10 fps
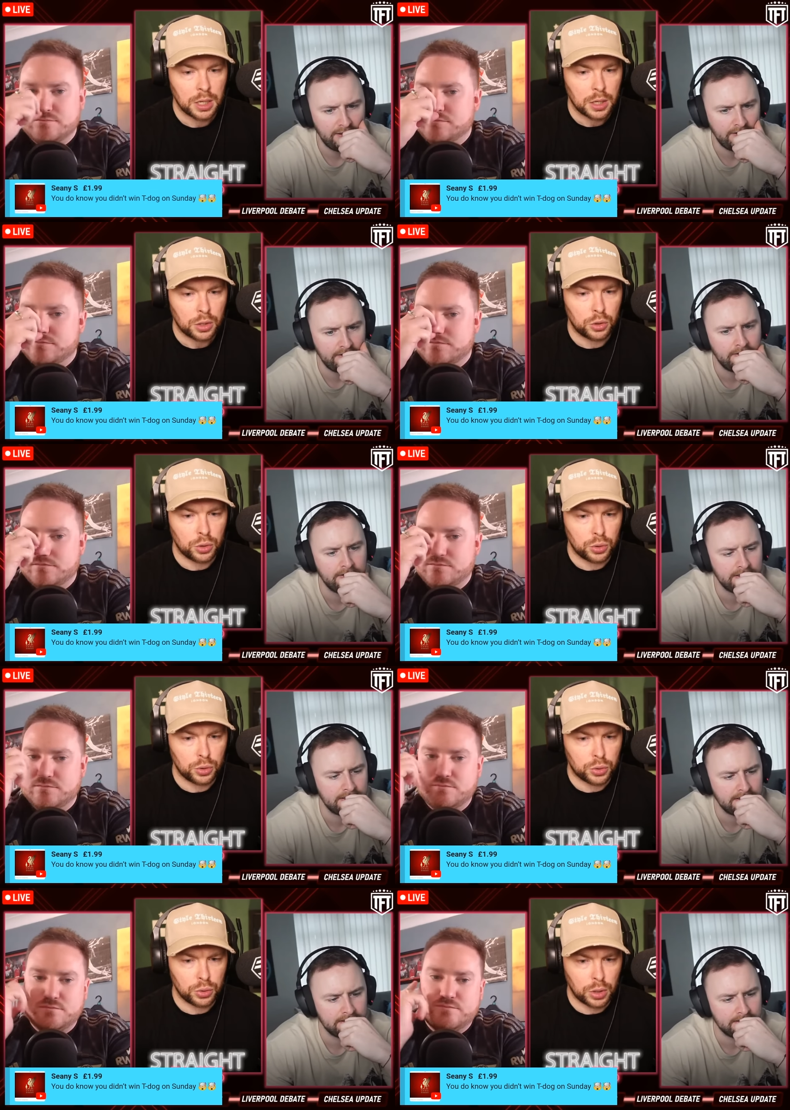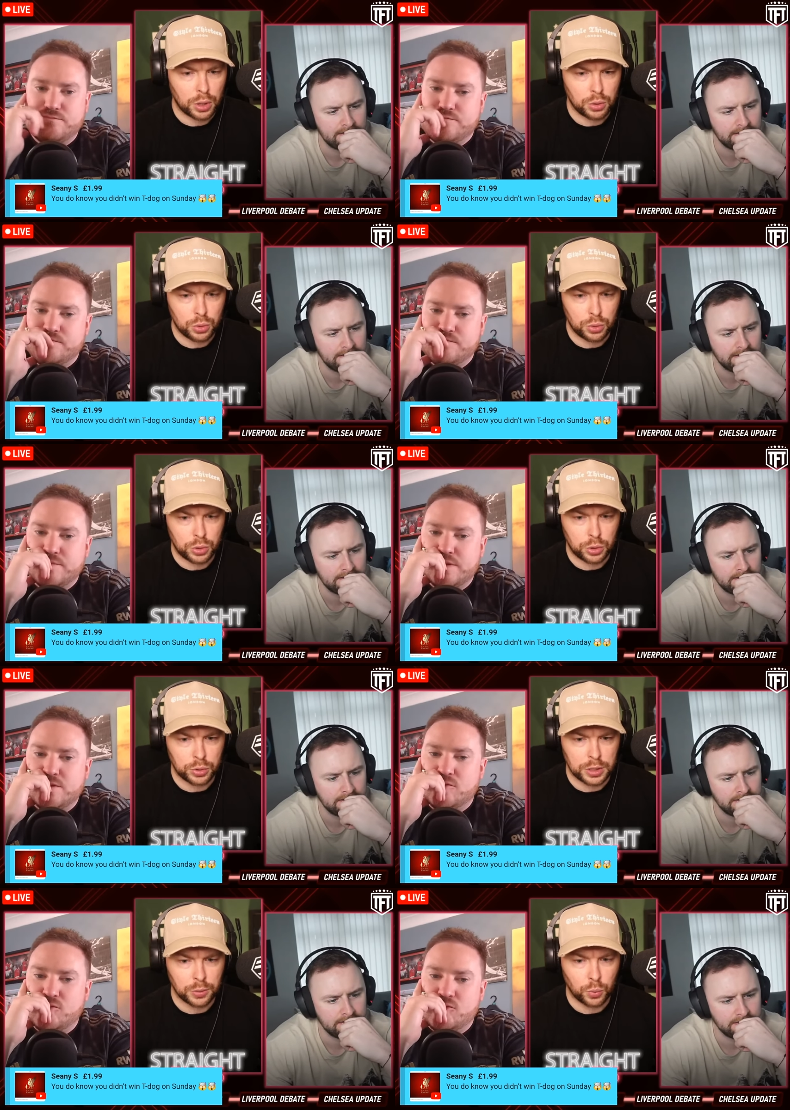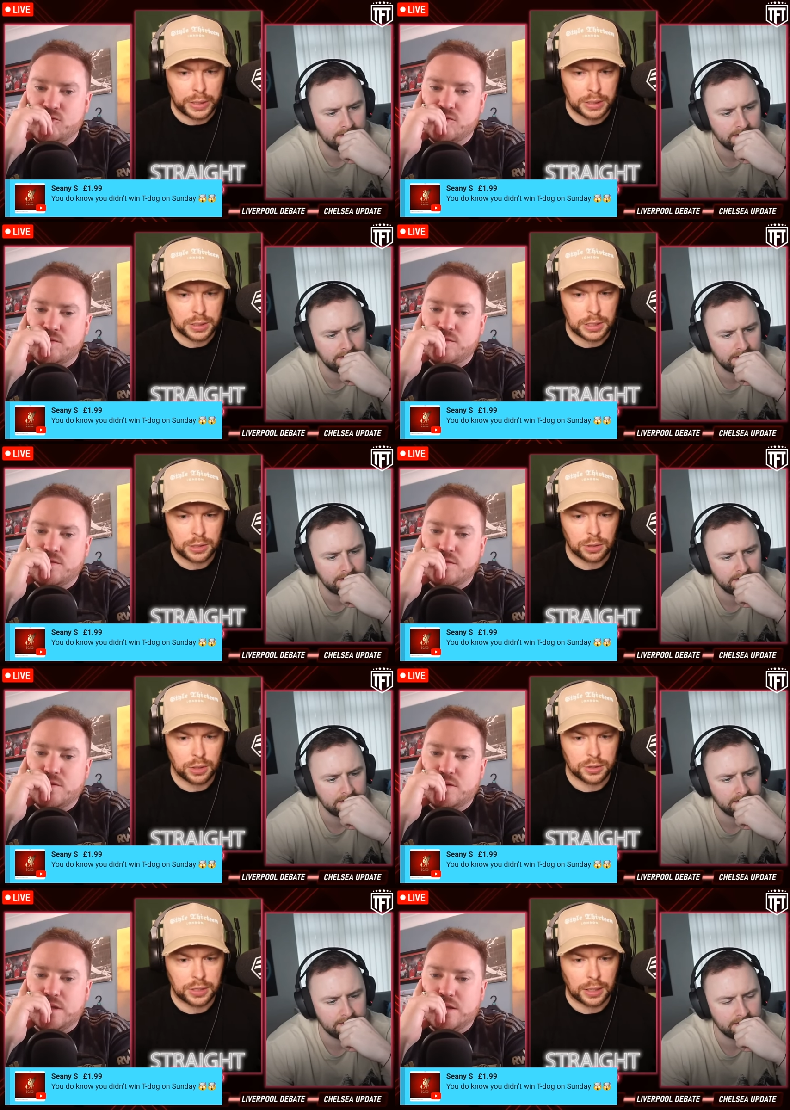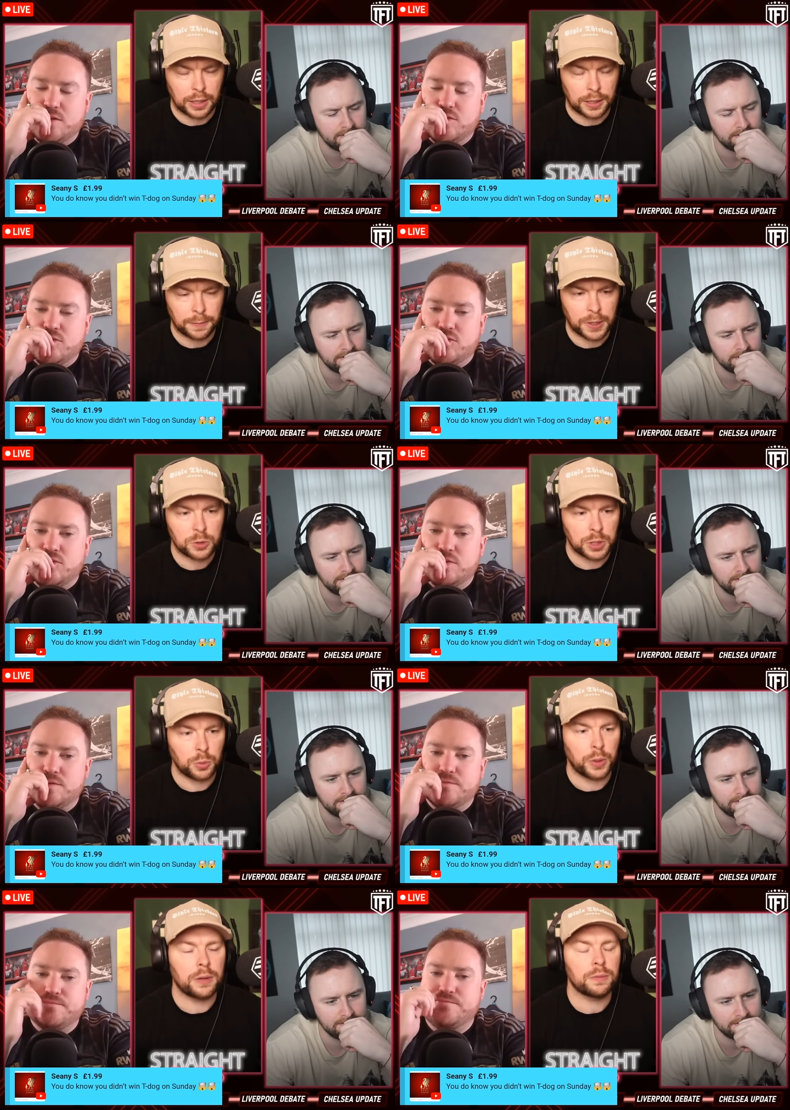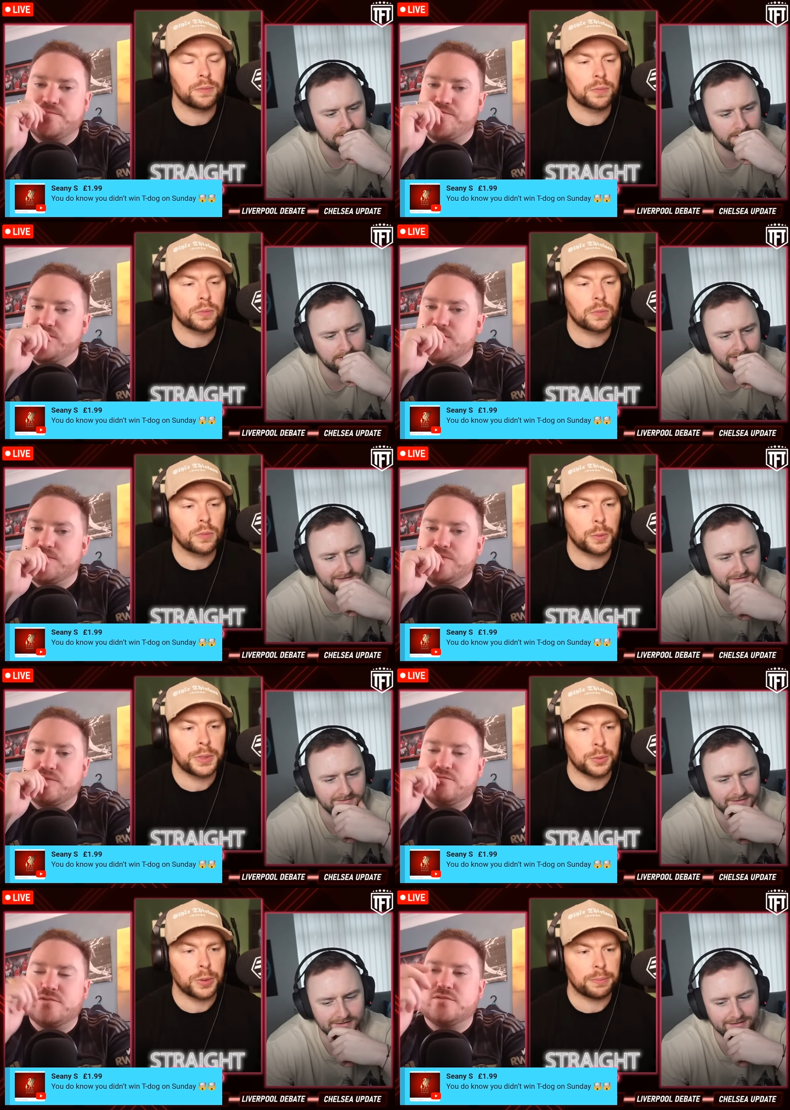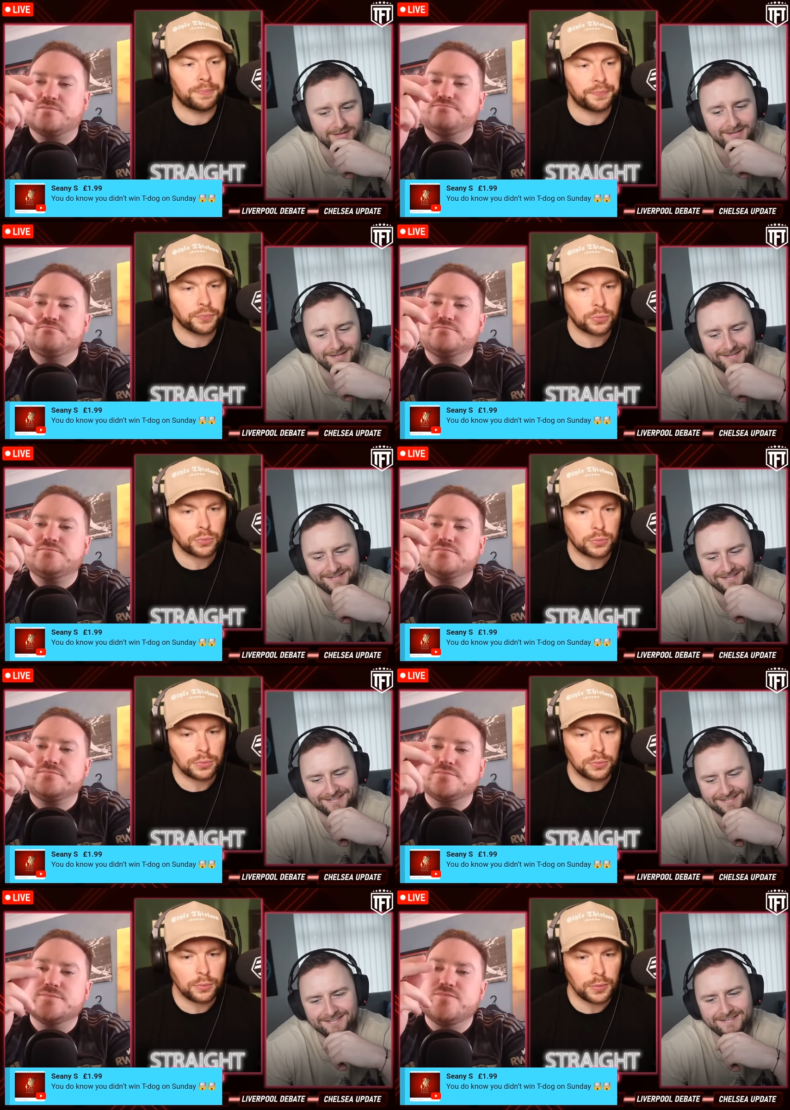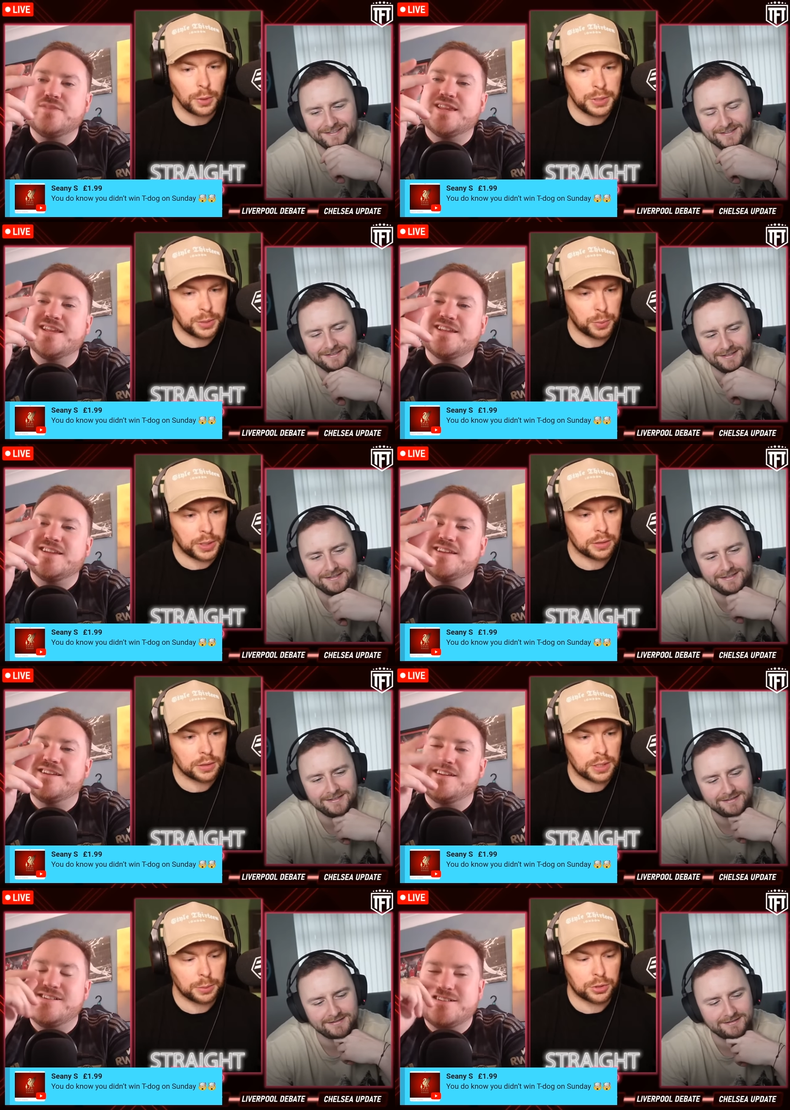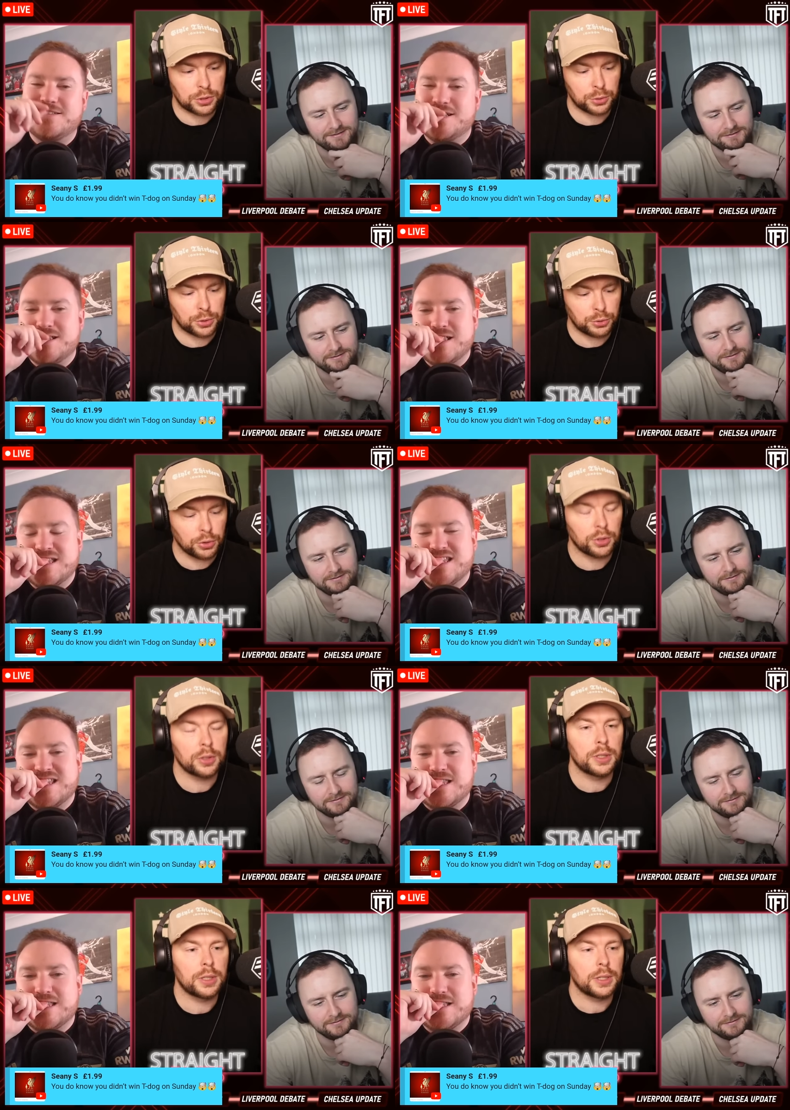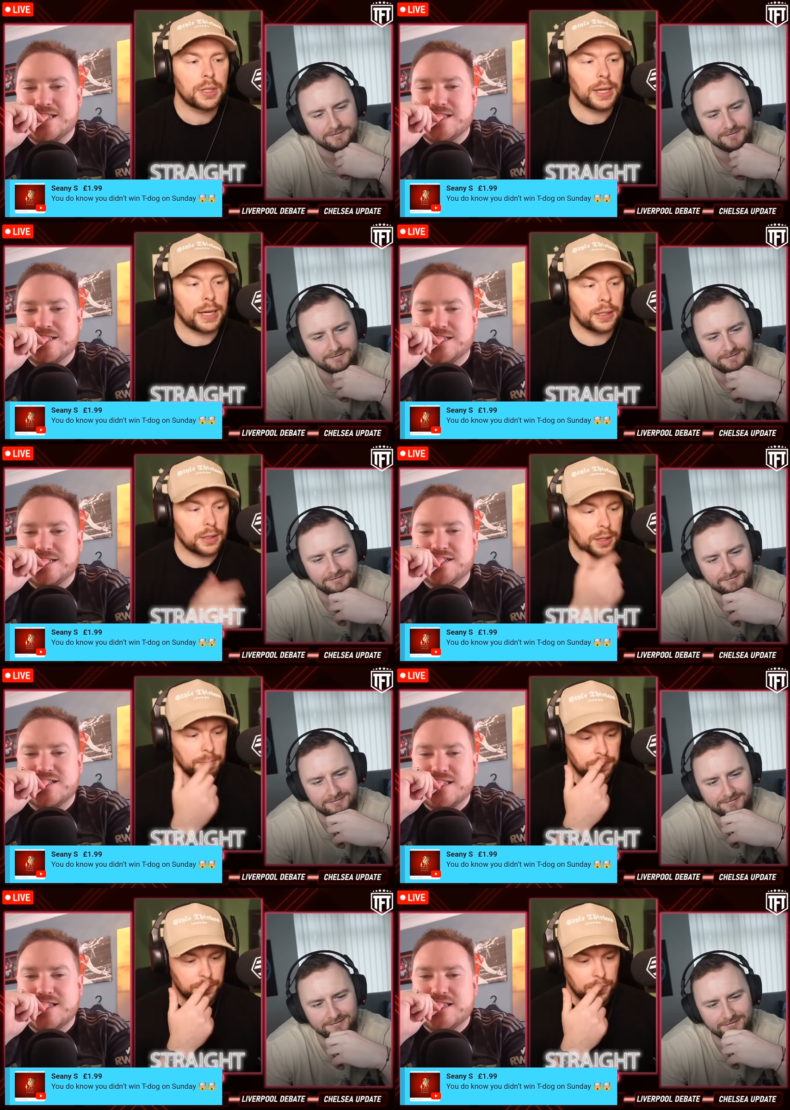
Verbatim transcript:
Speaker 1: you do know you didn't win T Dog on Sunday. Yes, we did win. We did win. We did win. It was two two draw, and um,